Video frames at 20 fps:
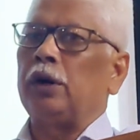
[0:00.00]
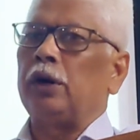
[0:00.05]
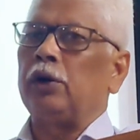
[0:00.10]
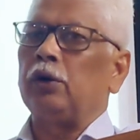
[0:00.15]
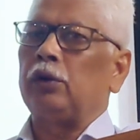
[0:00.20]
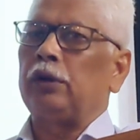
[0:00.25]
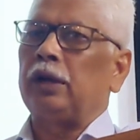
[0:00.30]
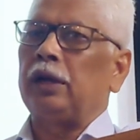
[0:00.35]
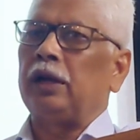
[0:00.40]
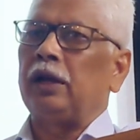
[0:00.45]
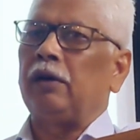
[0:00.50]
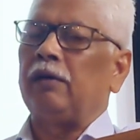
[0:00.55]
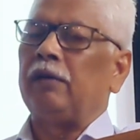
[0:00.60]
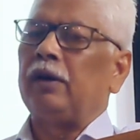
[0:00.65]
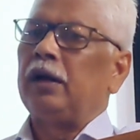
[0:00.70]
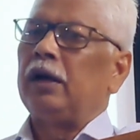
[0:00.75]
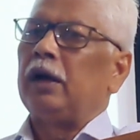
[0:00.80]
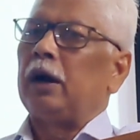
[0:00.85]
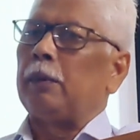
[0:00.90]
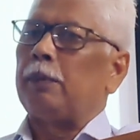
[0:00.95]
nerve, a
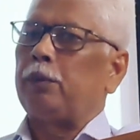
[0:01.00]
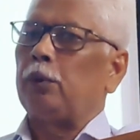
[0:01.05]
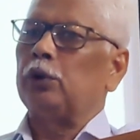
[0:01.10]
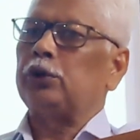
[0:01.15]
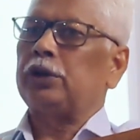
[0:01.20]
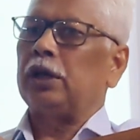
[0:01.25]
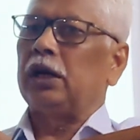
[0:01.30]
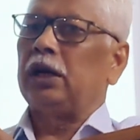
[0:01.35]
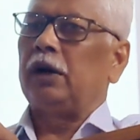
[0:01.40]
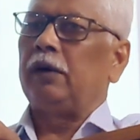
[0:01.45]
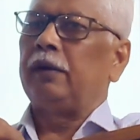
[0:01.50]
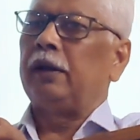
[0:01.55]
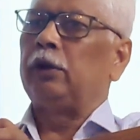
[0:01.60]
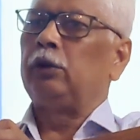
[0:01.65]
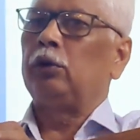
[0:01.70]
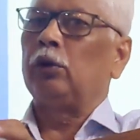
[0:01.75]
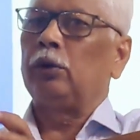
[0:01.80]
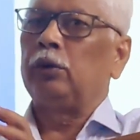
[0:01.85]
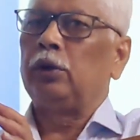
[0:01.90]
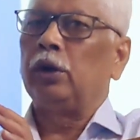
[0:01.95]
portion away,
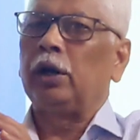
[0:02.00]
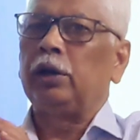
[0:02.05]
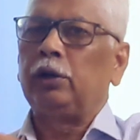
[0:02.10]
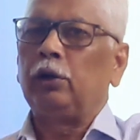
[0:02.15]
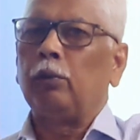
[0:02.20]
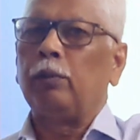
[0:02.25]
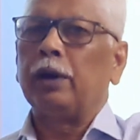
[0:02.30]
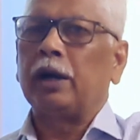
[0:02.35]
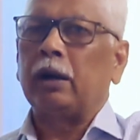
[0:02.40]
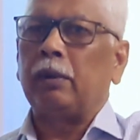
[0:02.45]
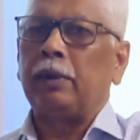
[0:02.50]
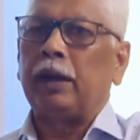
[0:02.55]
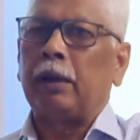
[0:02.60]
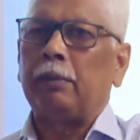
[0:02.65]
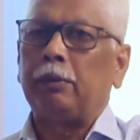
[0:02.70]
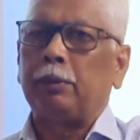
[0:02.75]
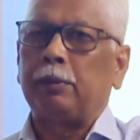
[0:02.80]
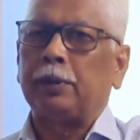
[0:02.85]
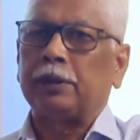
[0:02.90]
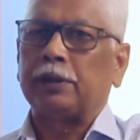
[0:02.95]
then you become a happy
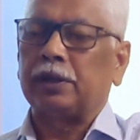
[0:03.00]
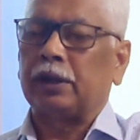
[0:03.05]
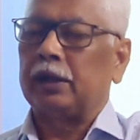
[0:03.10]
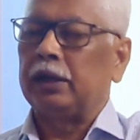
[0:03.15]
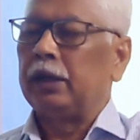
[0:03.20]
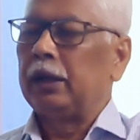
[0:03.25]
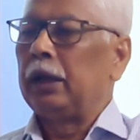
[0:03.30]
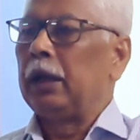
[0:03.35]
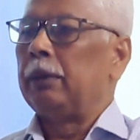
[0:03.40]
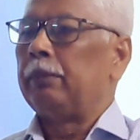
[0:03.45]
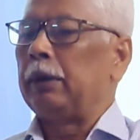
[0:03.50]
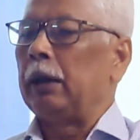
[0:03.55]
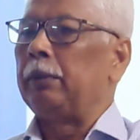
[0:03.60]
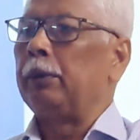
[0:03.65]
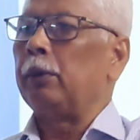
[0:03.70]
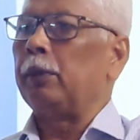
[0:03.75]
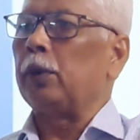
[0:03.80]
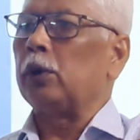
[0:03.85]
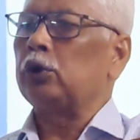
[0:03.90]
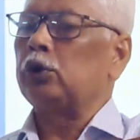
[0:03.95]
person. Maybe
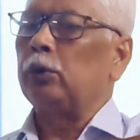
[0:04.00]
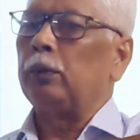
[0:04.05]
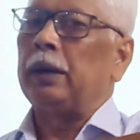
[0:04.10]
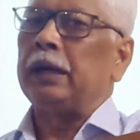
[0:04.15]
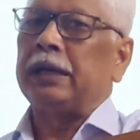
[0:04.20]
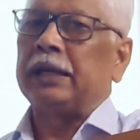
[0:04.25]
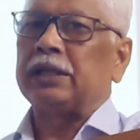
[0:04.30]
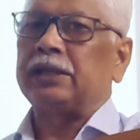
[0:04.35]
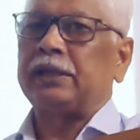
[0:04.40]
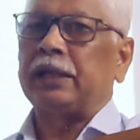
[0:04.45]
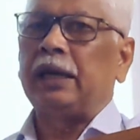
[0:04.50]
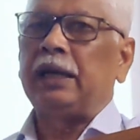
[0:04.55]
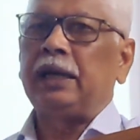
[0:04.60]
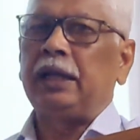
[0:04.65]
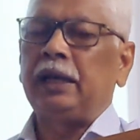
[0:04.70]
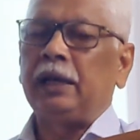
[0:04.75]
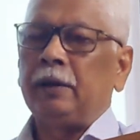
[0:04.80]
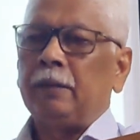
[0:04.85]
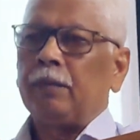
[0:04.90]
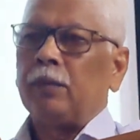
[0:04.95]
possible distally
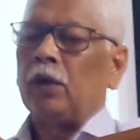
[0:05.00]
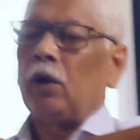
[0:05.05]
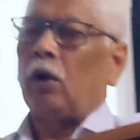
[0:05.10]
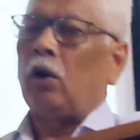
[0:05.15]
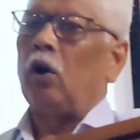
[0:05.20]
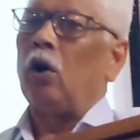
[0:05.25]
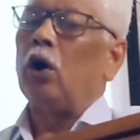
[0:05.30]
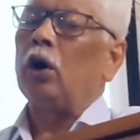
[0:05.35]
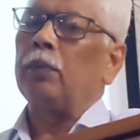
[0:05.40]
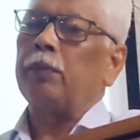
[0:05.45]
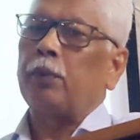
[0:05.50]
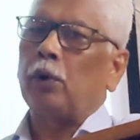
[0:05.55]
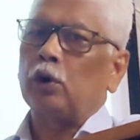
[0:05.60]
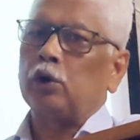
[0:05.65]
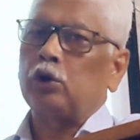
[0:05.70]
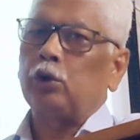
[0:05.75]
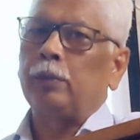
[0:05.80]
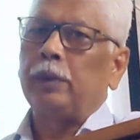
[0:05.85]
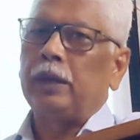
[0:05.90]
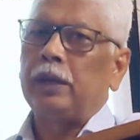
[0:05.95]
or
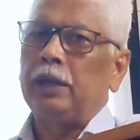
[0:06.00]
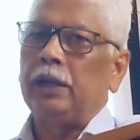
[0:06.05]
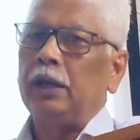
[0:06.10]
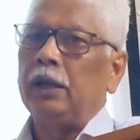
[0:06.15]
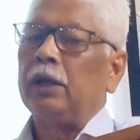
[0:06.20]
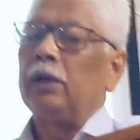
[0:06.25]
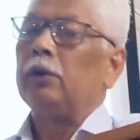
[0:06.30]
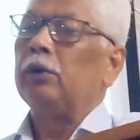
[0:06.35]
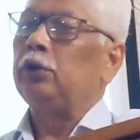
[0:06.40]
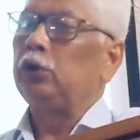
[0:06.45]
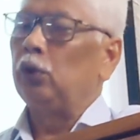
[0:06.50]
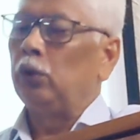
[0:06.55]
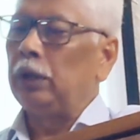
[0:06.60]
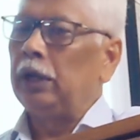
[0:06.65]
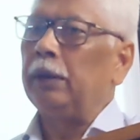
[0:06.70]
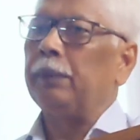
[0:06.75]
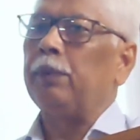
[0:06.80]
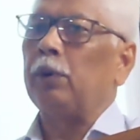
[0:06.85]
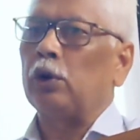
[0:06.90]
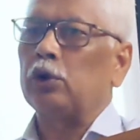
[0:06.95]
proximally, usually
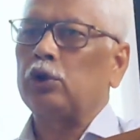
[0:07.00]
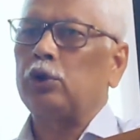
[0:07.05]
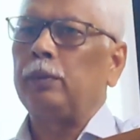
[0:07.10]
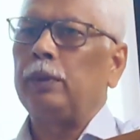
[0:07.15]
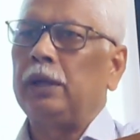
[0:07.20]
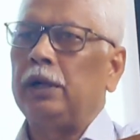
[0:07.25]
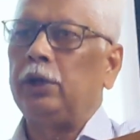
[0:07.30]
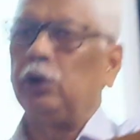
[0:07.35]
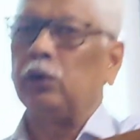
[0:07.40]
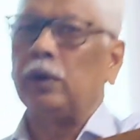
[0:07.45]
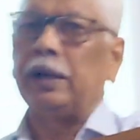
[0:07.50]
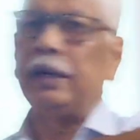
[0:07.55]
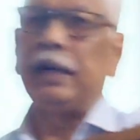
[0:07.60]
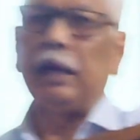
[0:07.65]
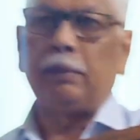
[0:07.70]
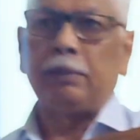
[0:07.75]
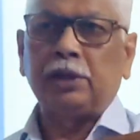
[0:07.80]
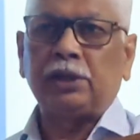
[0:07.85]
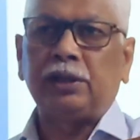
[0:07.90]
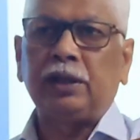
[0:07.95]
proximally, you can damage
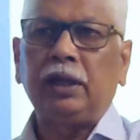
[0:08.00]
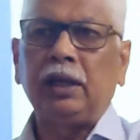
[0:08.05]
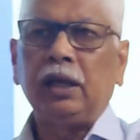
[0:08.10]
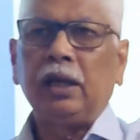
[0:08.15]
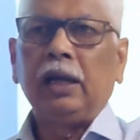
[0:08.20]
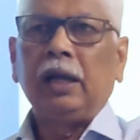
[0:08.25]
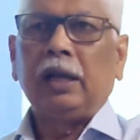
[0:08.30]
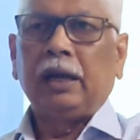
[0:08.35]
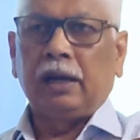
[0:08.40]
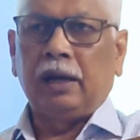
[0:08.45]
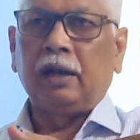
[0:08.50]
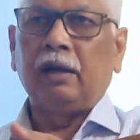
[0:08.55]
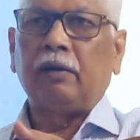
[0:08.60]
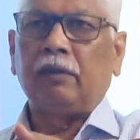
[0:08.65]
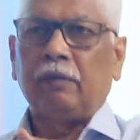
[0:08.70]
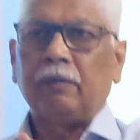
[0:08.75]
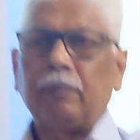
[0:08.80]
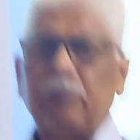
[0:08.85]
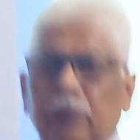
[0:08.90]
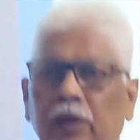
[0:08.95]
the nerve.
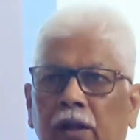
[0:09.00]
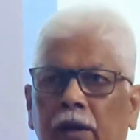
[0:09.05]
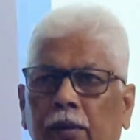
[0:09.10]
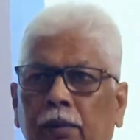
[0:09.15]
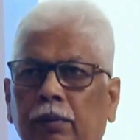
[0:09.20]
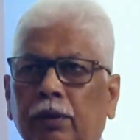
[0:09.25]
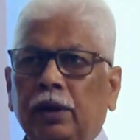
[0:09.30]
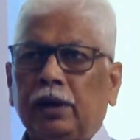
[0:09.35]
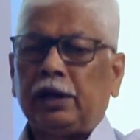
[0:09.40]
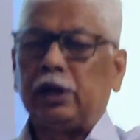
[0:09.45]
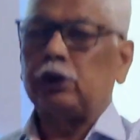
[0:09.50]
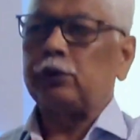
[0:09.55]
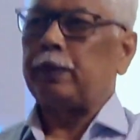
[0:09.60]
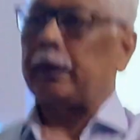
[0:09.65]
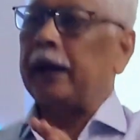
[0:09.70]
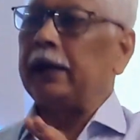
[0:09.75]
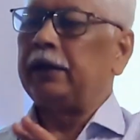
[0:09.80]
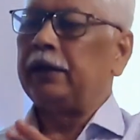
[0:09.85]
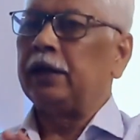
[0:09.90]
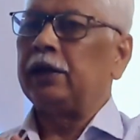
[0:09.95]
Despite that,
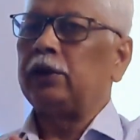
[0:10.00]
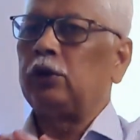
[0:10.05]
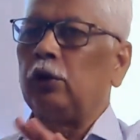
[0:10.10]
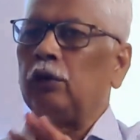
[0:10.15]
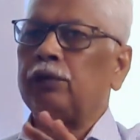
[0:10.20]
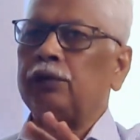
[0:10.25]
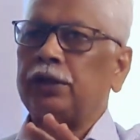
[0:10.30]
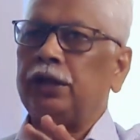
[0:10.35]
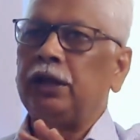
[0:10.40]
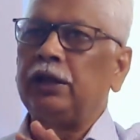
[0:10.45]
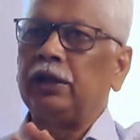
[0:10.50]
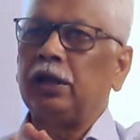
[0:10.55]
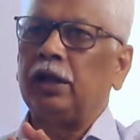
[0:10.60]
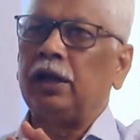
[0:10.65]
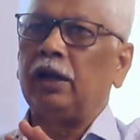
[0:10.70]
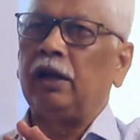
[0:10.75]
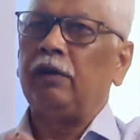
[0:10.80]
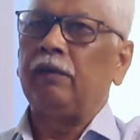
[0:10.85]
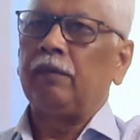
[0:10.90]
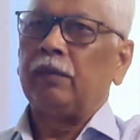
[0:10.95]
you have seen the nerve
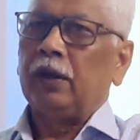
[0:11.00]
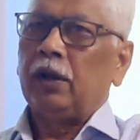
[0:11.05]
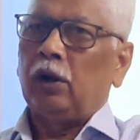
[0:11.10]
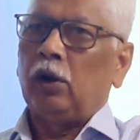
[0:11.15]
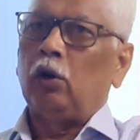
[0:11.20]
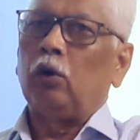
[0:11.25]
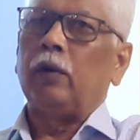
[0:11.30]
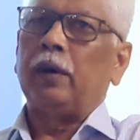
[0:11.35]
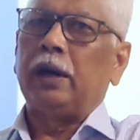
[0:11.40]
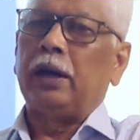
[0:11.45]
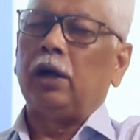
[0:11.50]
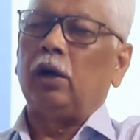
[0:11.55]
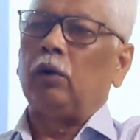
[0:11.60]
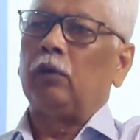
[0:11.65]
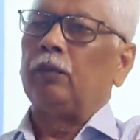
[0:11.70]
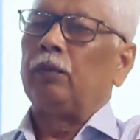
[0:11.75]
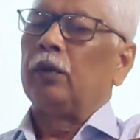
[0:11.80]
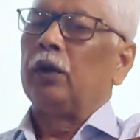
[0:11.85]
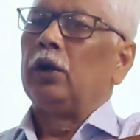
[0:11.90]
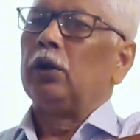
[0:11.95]
lower down.
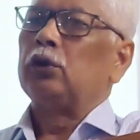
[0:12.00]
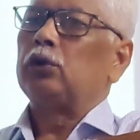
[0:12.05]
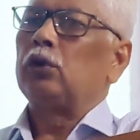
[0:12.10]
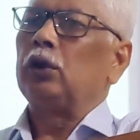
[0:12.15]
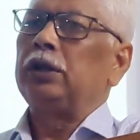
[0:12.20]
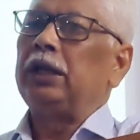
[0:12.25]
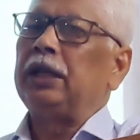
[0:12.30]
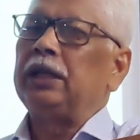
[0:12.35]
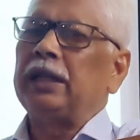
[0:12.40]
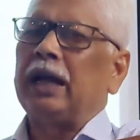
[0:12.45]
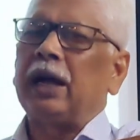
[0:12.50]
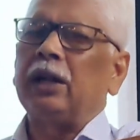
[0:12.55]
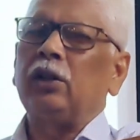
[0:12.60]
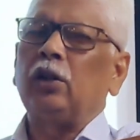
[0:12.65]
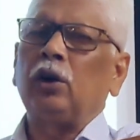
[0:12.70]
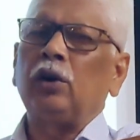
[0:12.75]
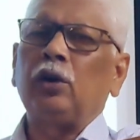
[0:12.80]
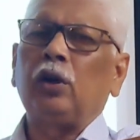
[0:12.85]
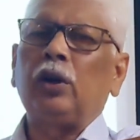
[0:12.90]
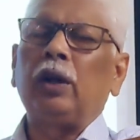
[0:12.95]
So these are the
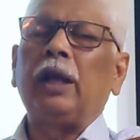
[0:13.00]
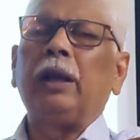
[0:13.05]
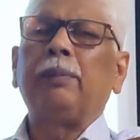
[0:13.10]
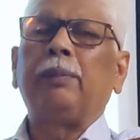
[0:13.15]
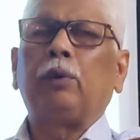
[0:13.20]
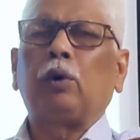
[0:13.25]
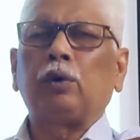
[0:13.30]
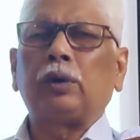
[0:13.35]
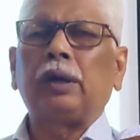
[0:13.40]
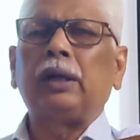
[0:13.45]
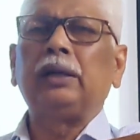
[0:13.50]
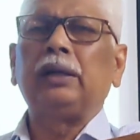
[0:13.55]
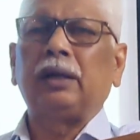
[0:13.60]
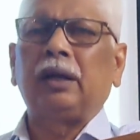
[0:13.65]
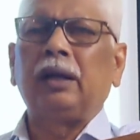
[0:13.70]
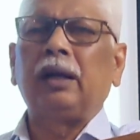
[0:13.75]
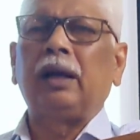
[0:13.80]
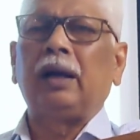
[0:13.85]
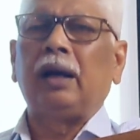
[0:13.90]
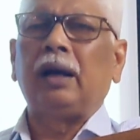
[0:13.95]
important
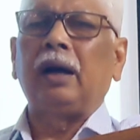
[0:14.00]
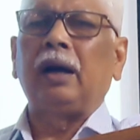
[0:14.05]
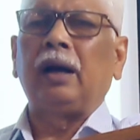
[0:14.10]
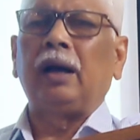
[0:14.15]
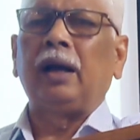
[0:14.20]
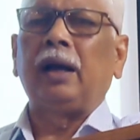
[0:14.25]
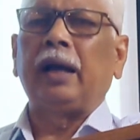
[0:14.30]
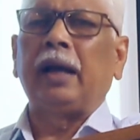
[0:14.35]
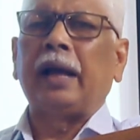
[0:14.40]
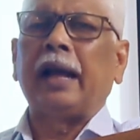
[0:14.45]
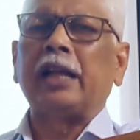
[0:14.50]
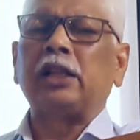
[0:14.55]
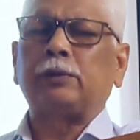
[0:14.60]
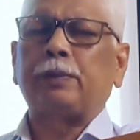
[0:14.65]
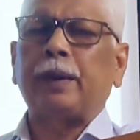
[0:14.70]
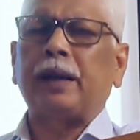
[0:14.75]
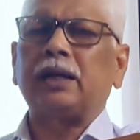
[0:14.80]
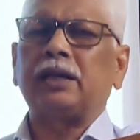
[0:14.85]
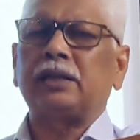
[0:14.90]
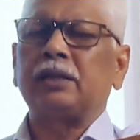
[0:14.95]
aspects
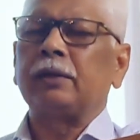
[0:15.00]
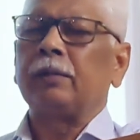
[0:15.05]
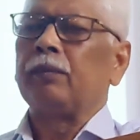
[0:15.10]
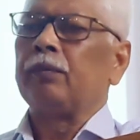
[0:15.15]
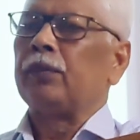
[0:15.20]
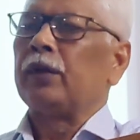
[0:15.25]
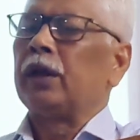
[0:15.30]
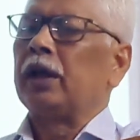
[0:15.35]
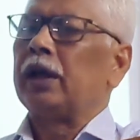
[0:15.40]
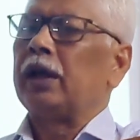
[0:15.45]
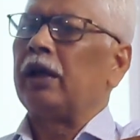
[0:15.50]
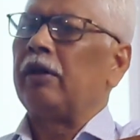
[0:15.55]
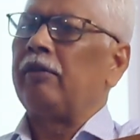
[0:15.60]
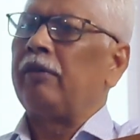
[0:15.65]
where